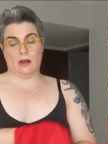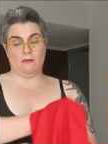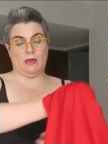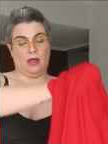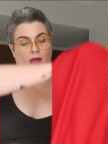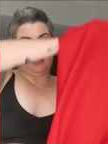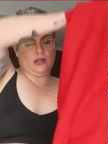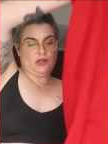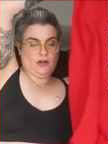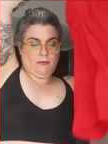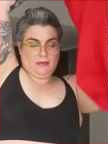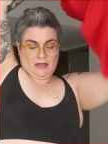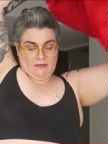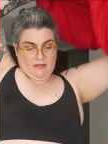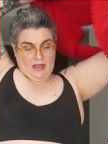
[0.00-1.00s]
what I mean in
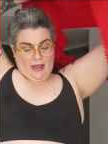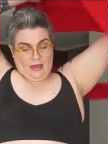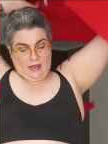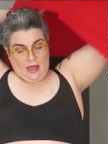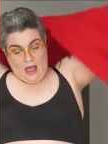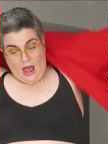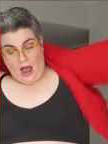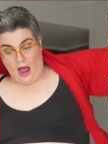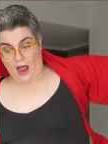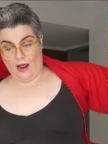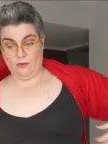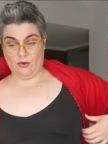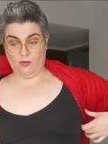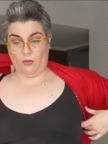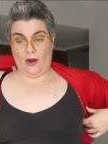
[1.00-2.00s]
terms of like
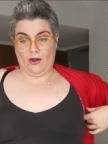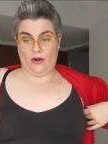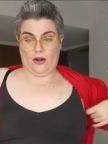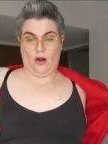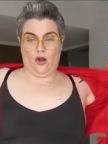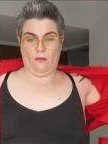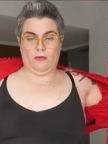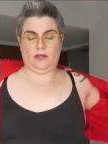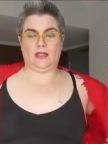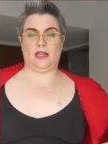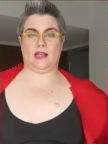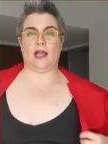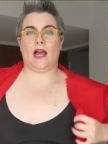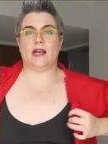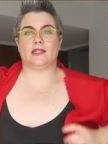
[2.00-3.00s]
I would wear it
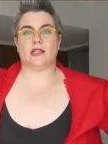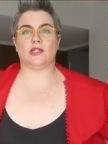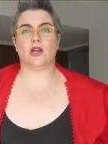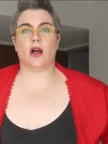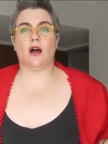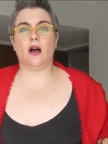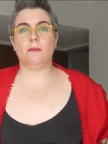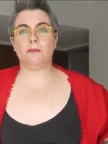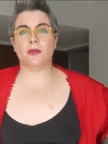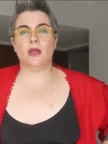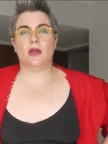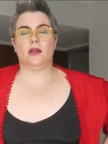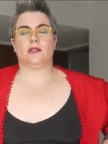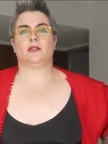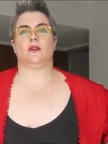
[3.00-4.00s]
almost like as a top.
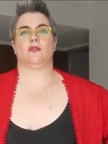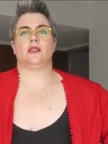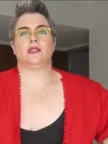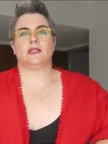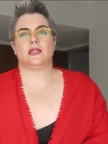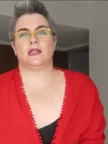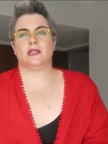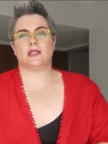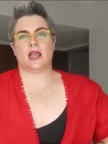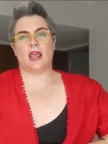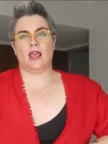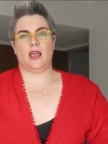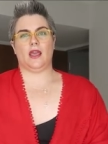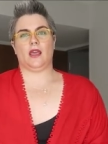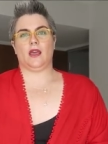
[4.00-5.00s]
So this is
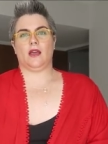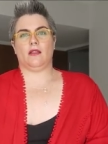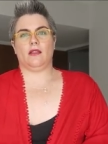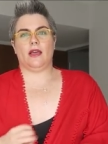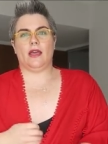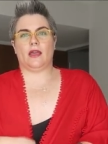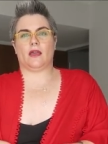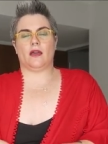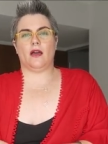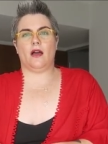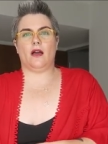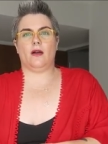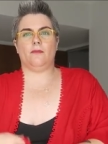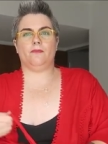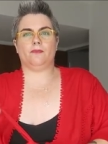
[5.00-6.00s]
a like
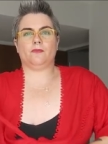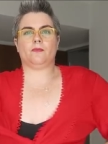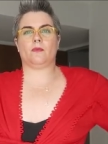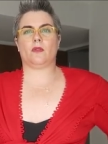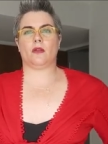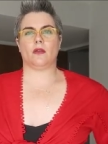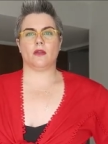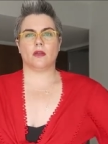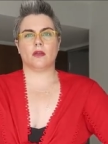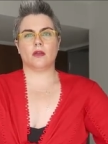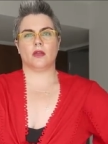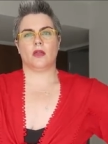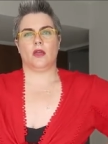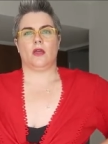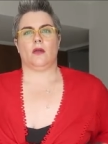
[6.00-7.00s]
um,
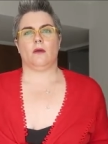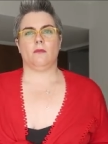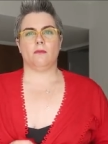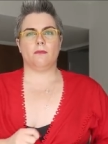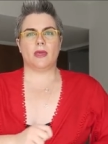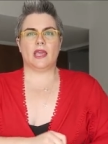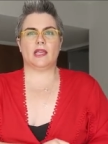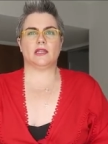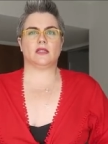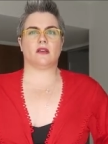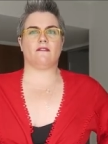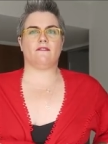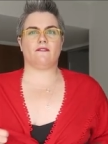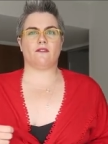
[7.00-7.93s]
piece